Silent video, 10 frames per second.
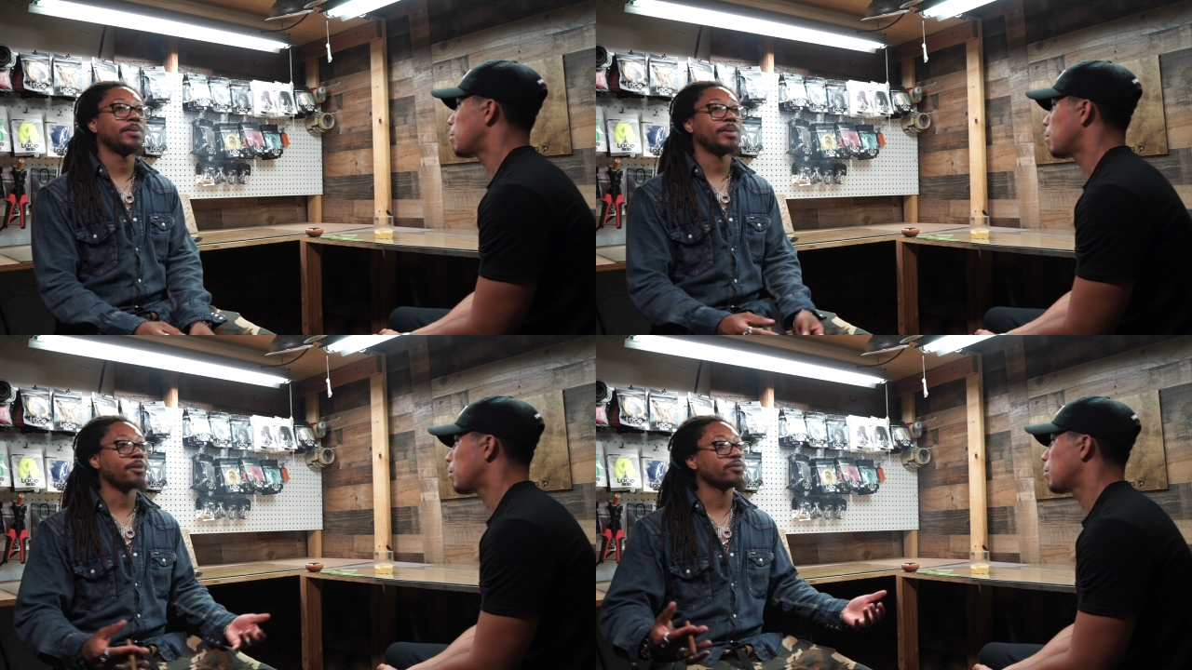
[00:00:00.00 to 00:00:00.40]

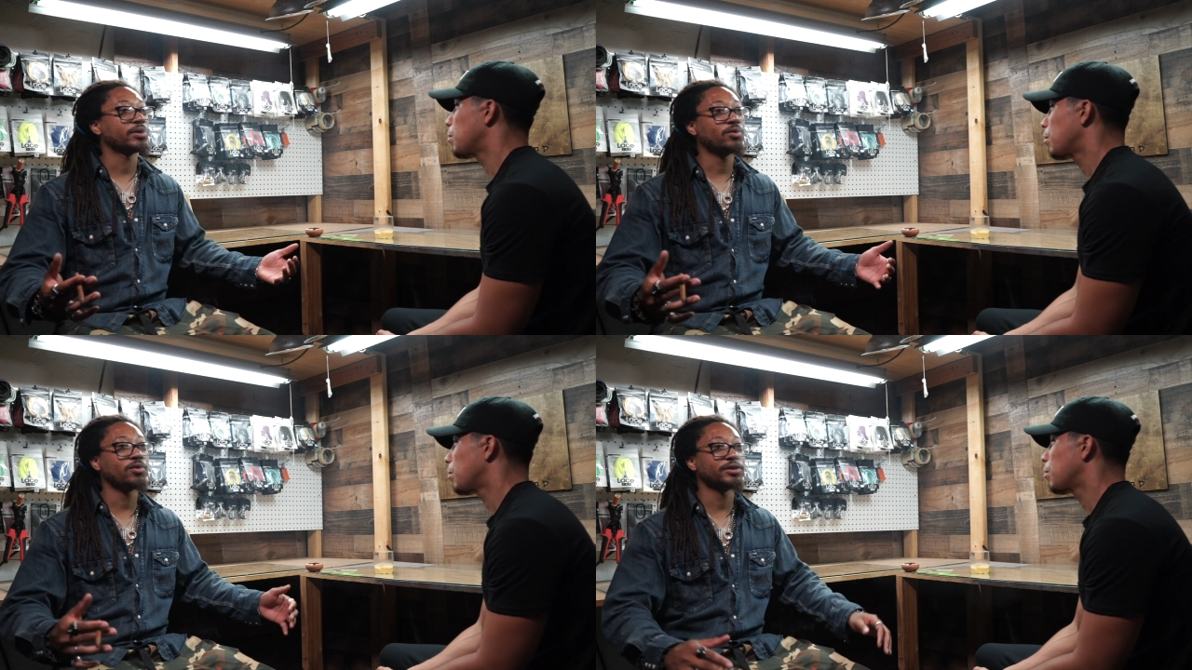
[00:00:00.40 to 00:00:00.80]
Speaker 1: I would
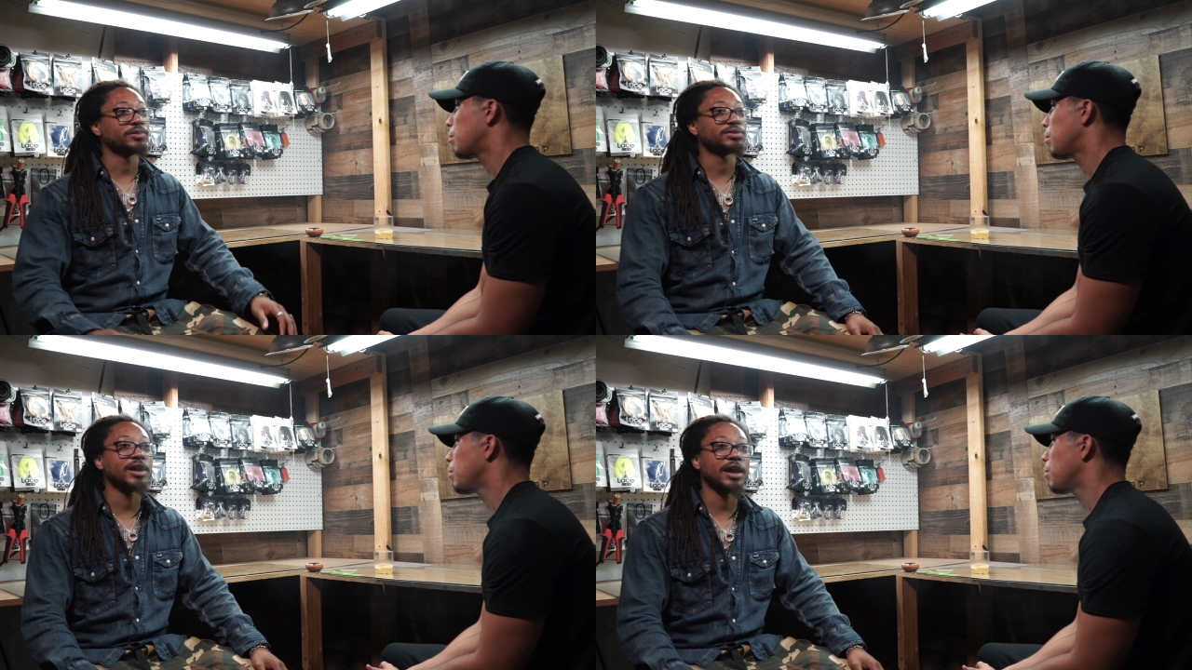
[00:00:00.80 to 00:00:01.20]
record
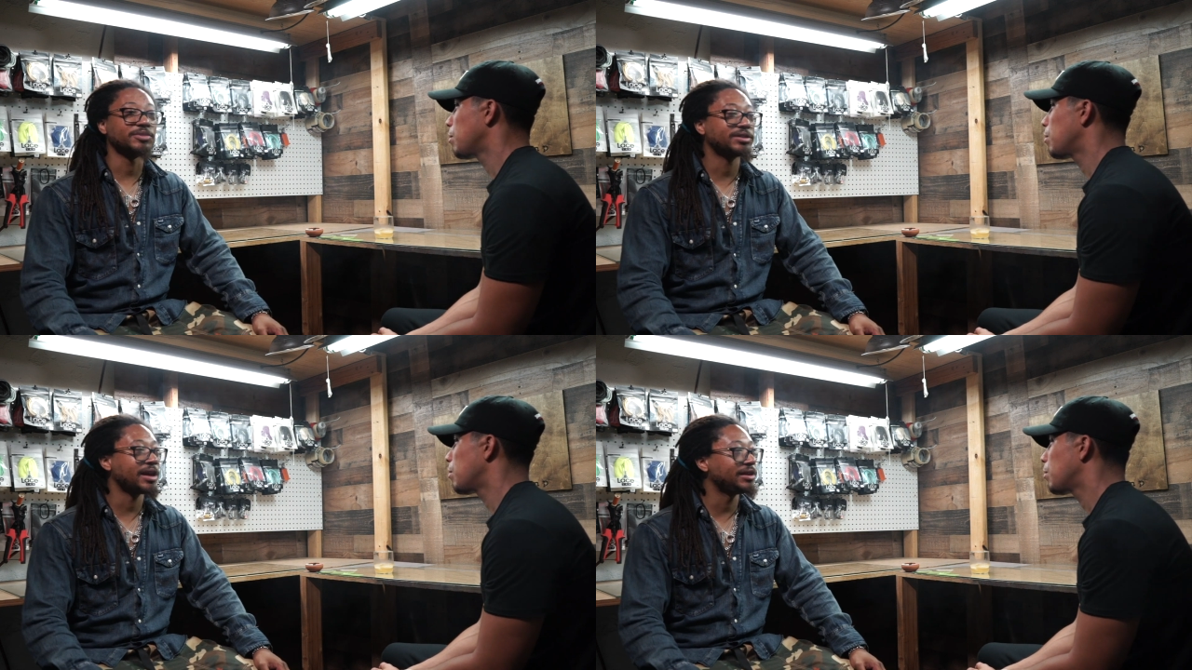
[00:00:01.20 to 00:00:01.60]
those times,
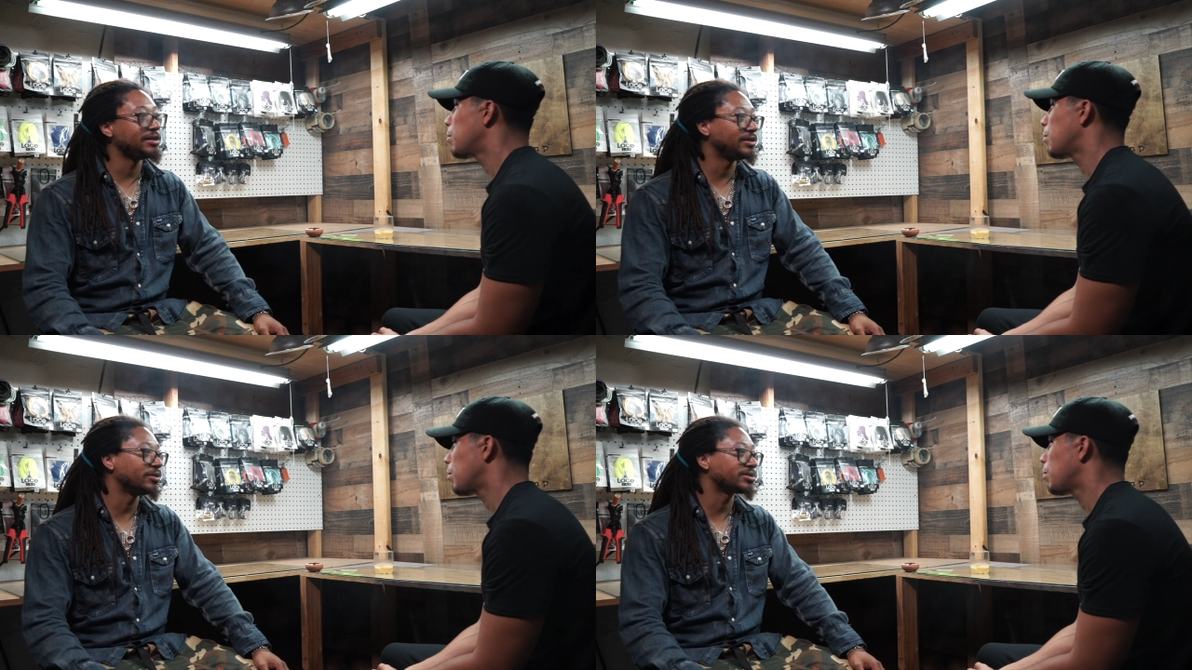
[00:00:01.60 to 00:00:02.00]
standing
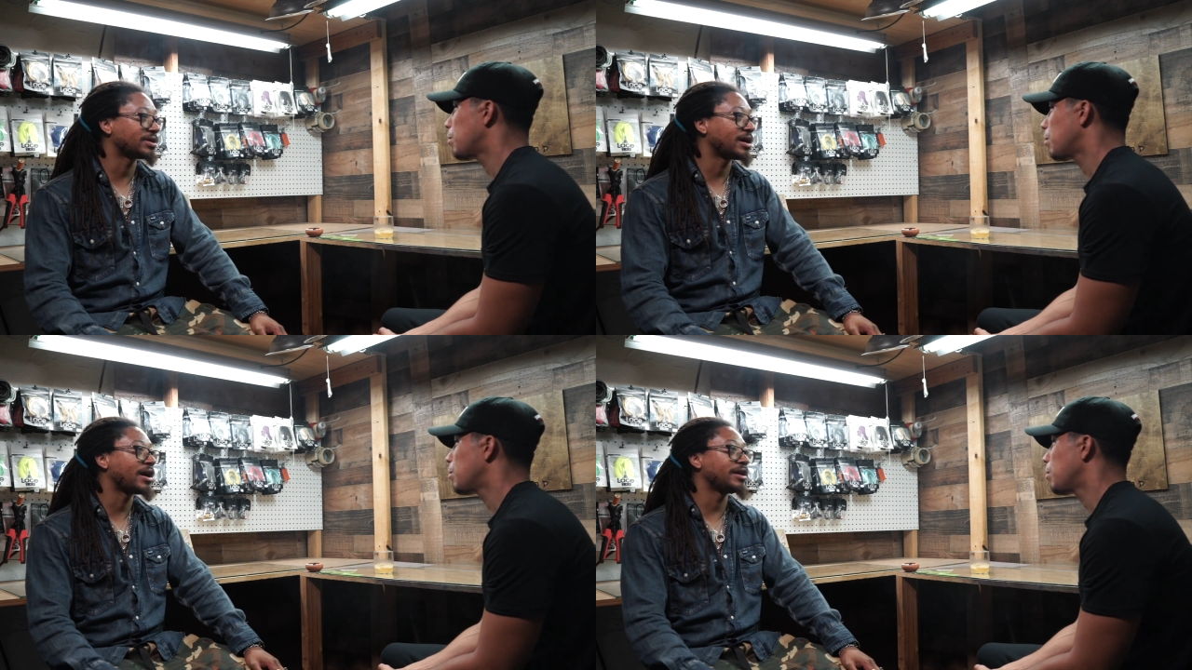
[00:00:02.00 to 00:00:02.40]
in those
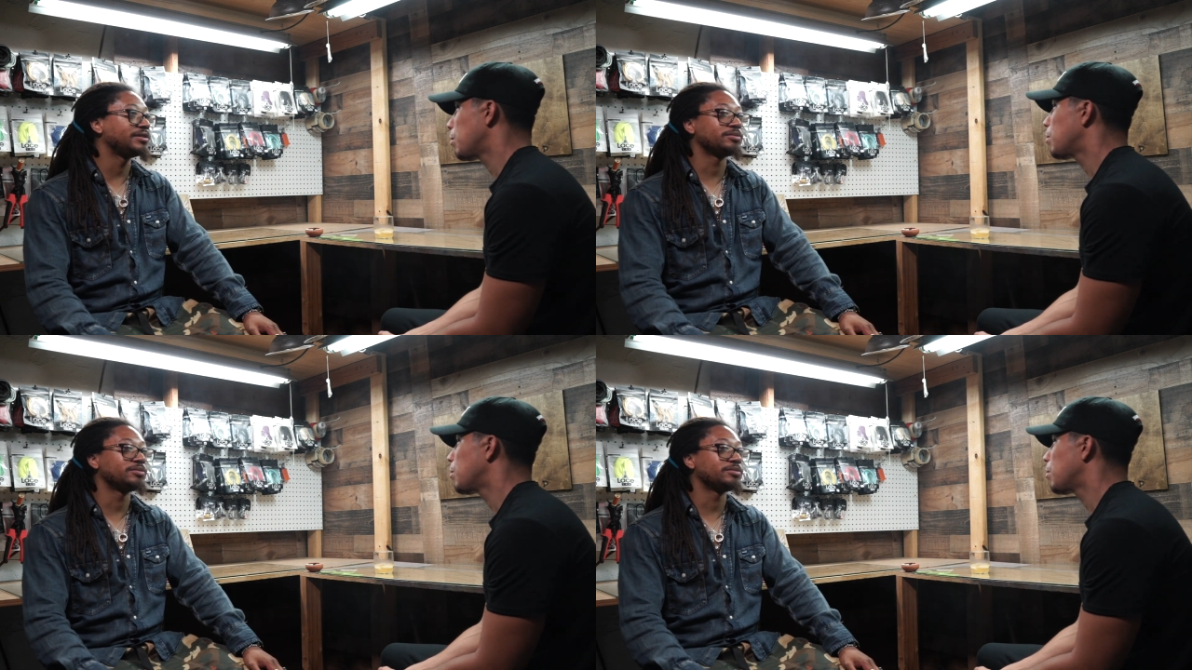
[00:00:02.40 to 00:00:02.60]
lines,